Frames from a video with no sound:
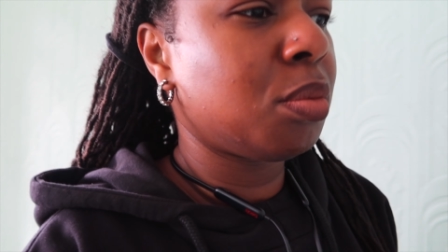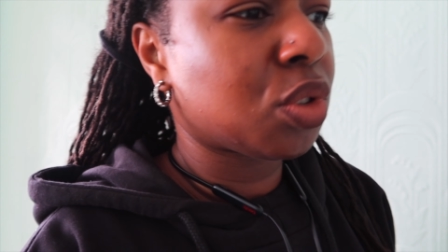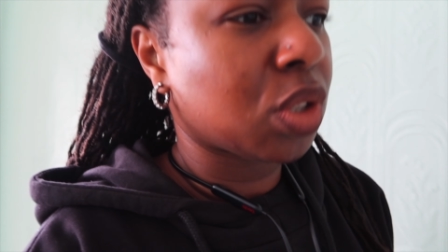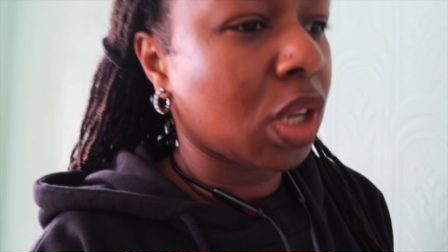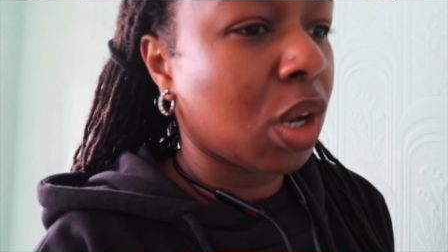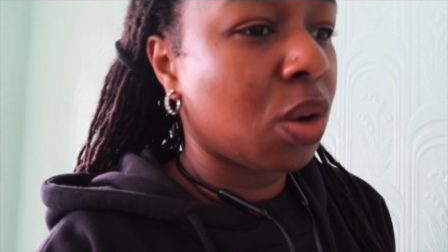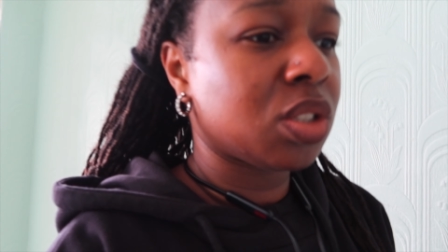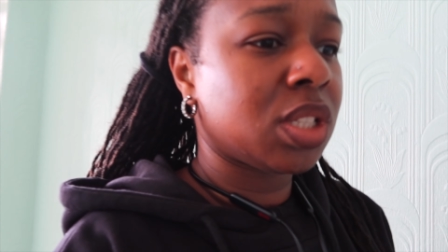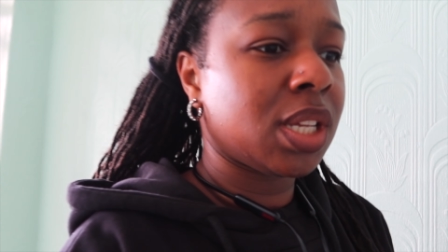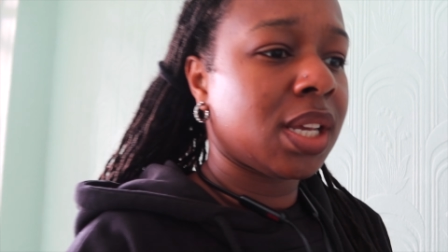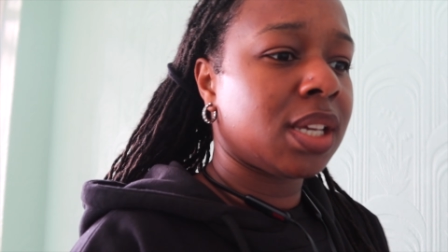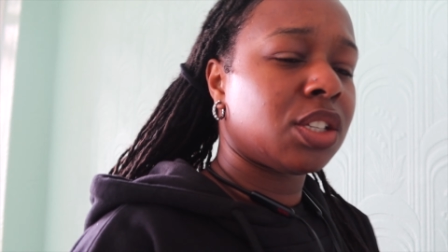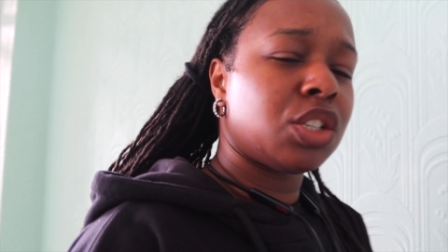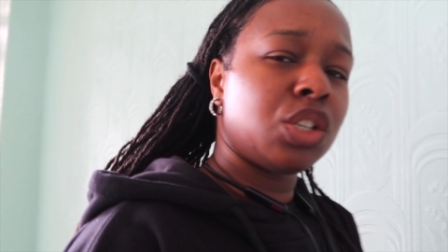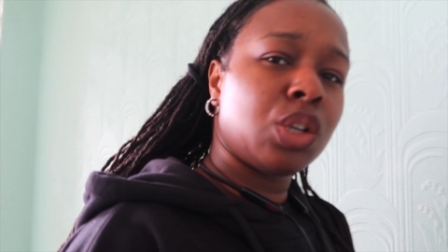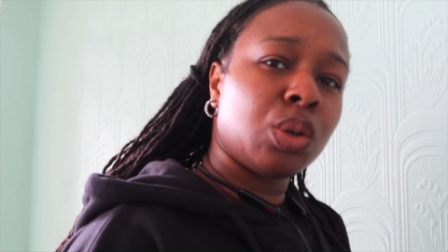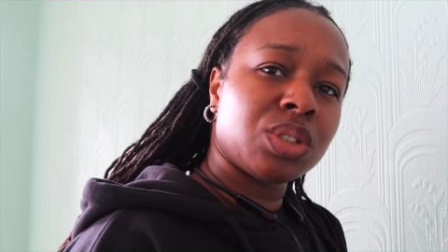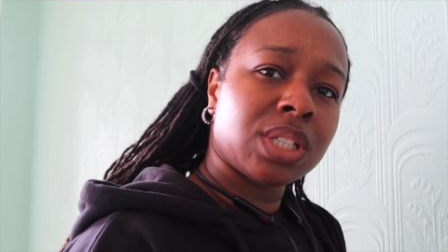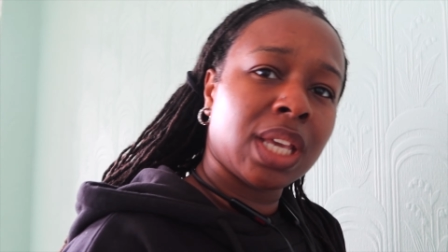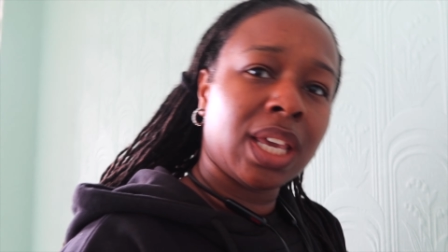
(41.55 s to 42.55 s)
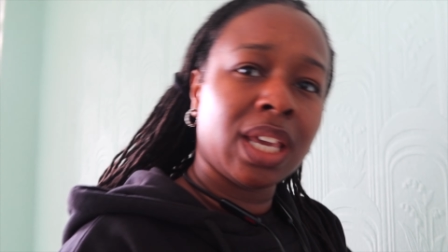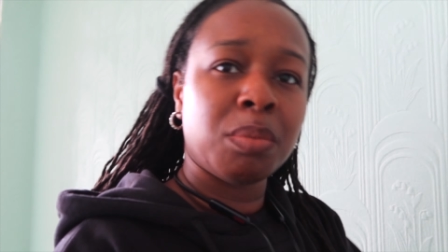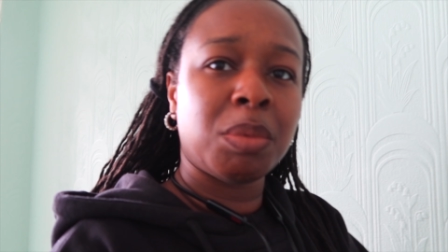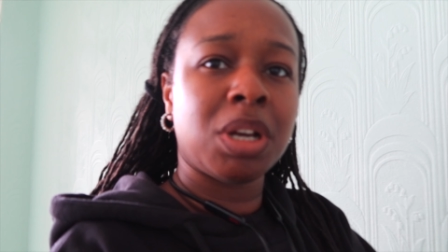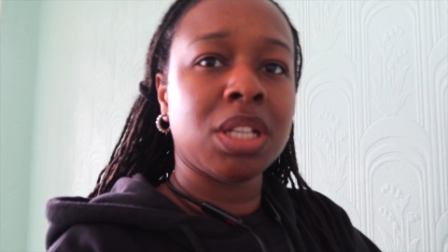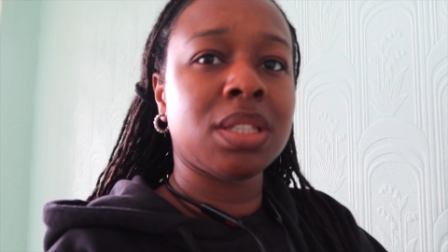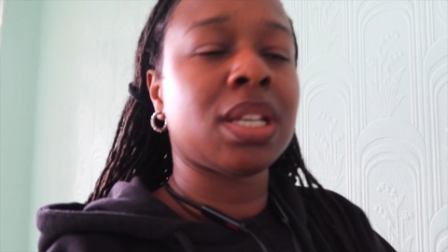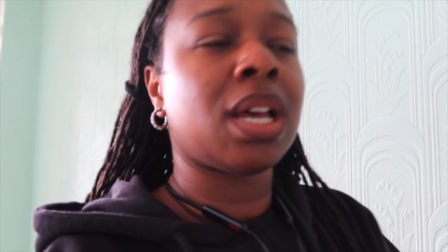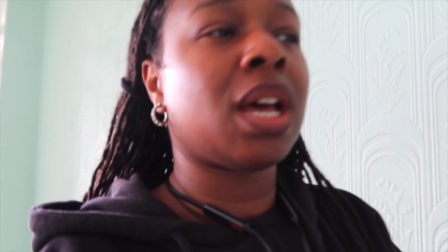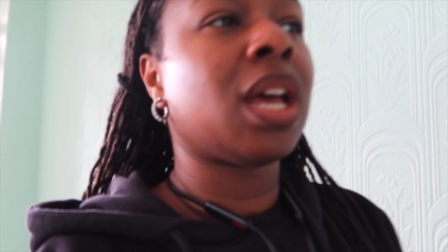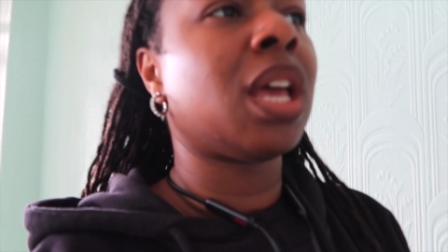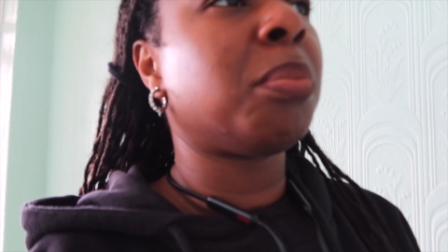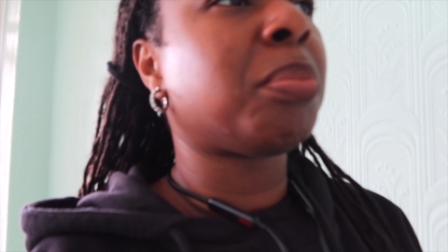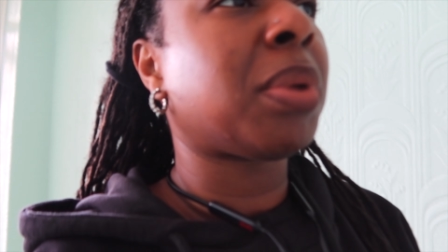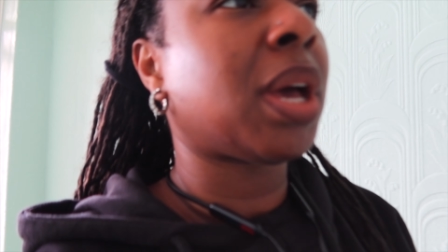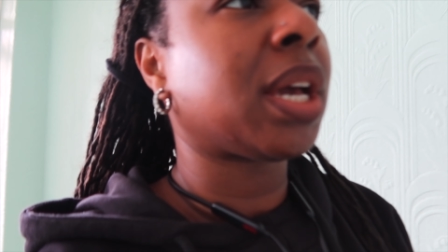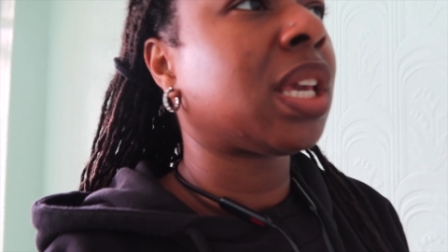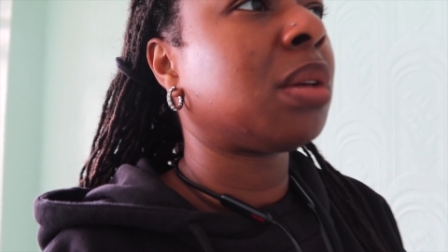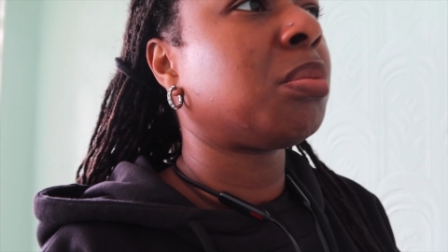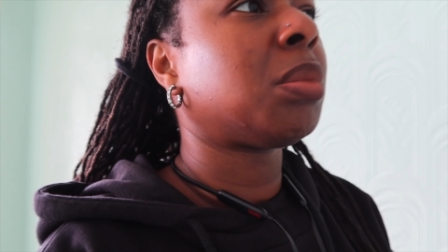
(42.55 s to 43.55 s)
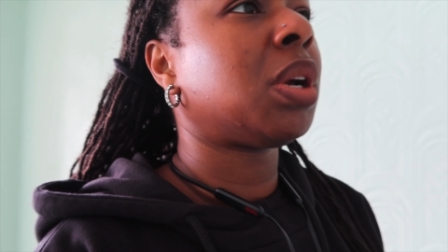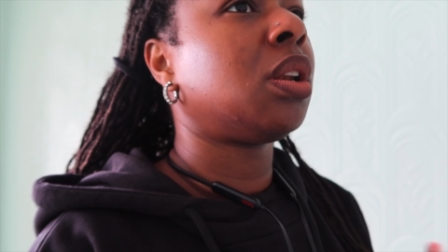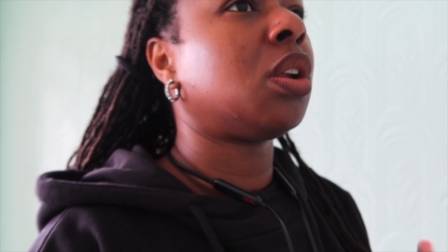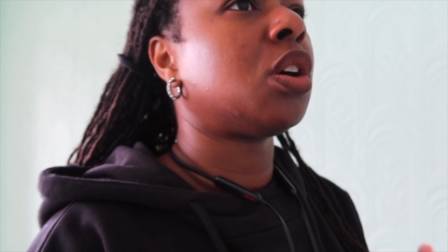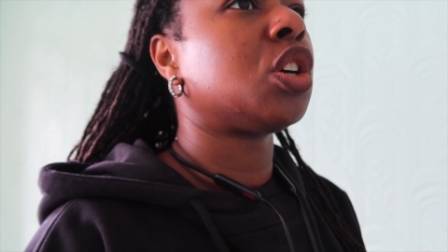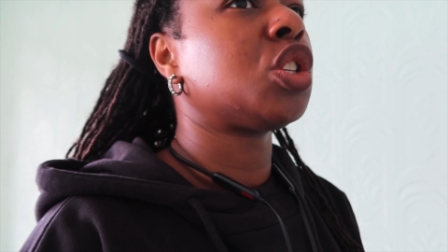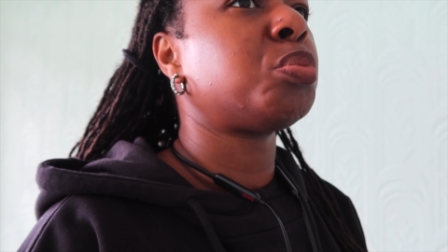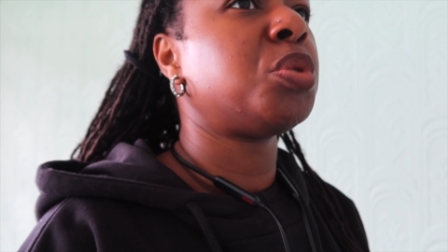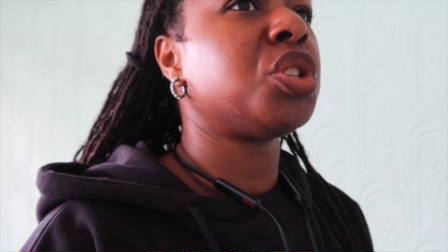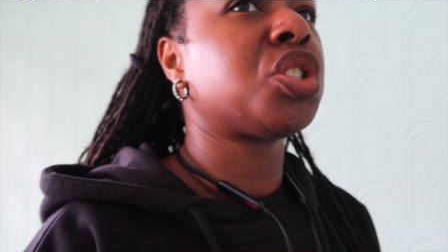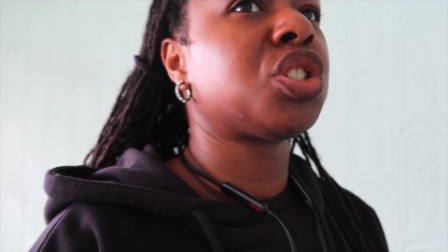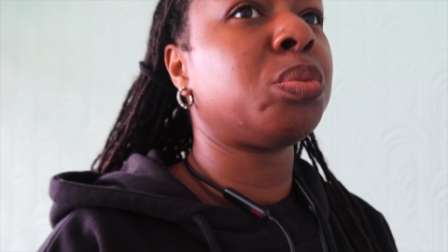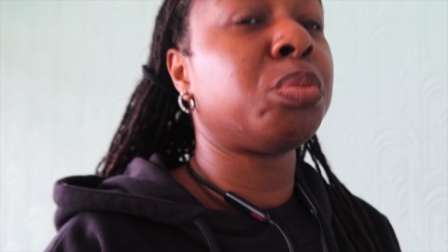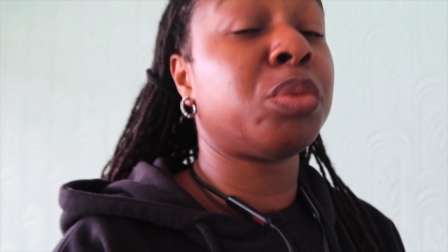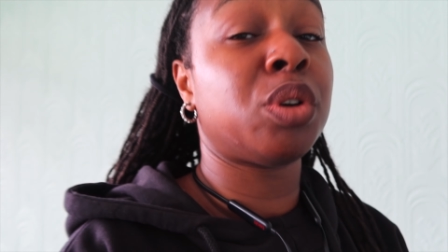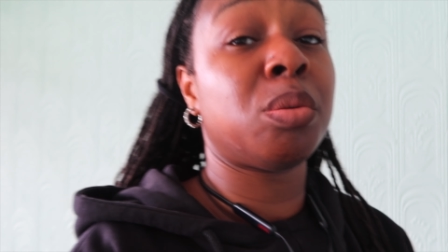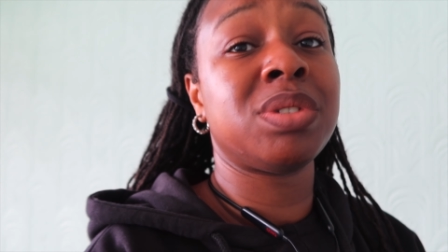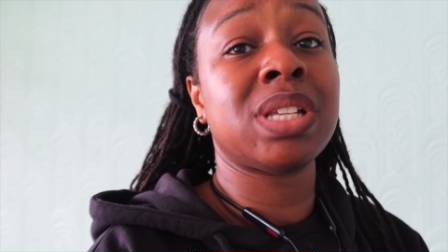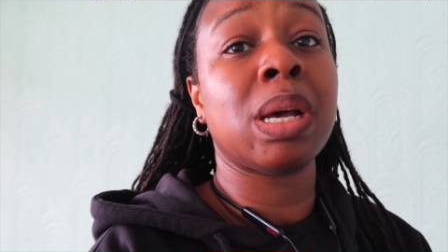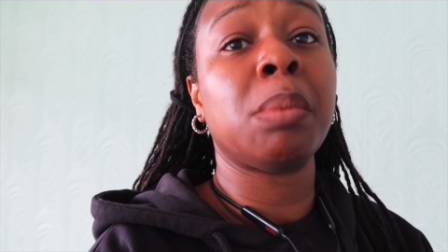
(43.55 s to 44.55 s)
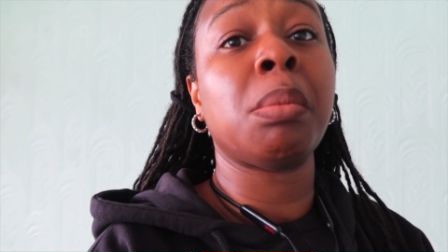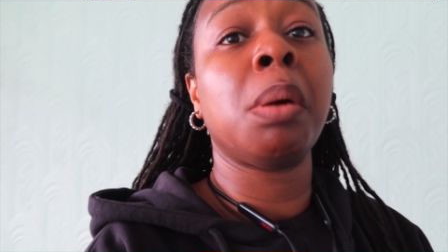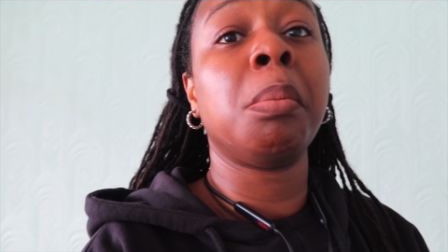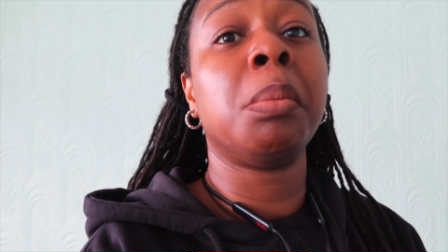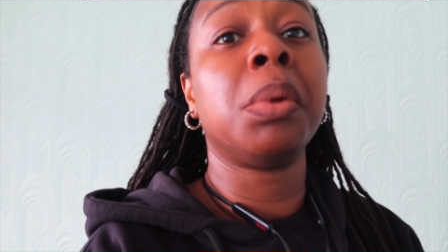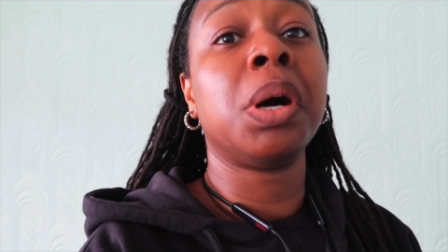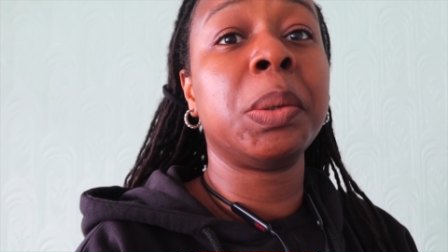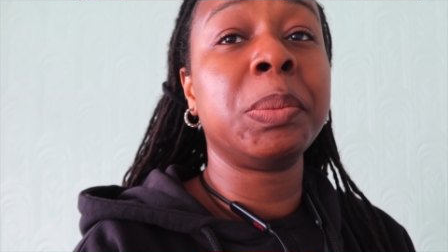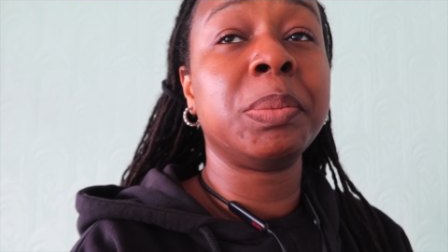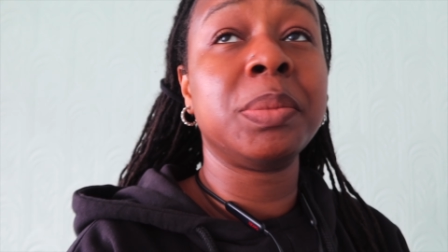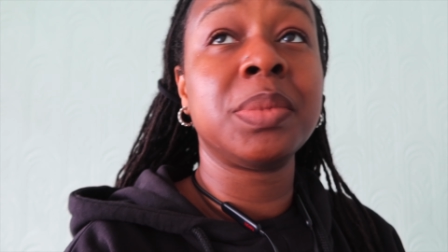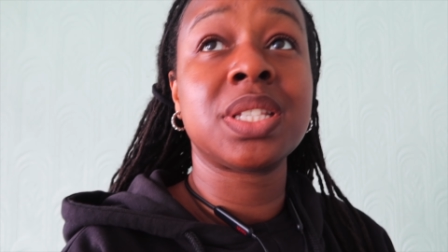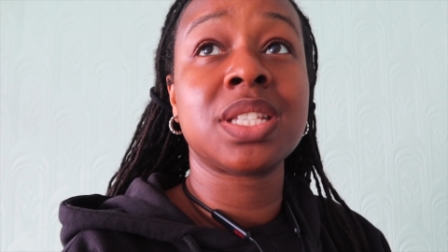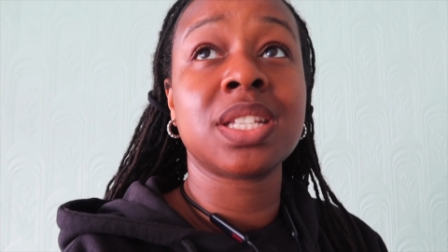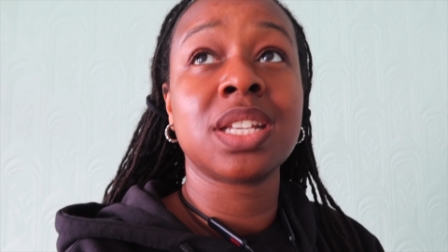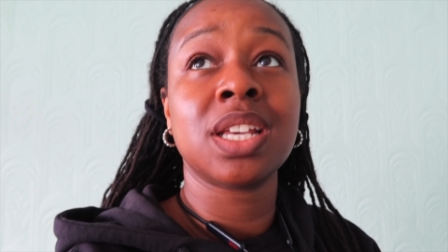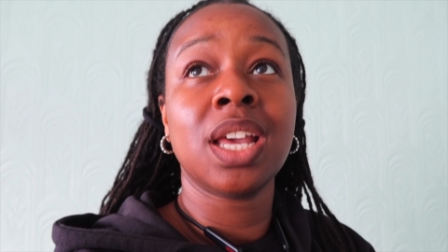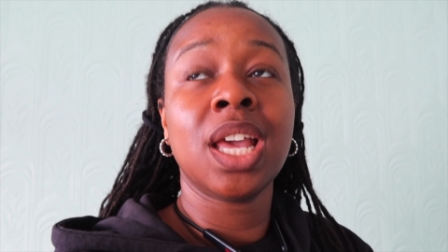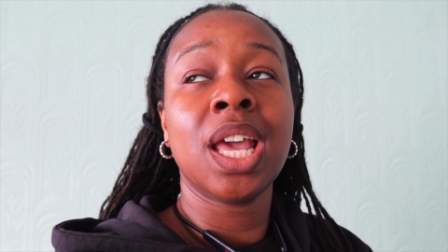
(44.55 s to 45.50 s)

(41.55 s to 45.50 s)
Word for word: So I was like, you know, taking my time, packing my last bits and bobs at my mum's.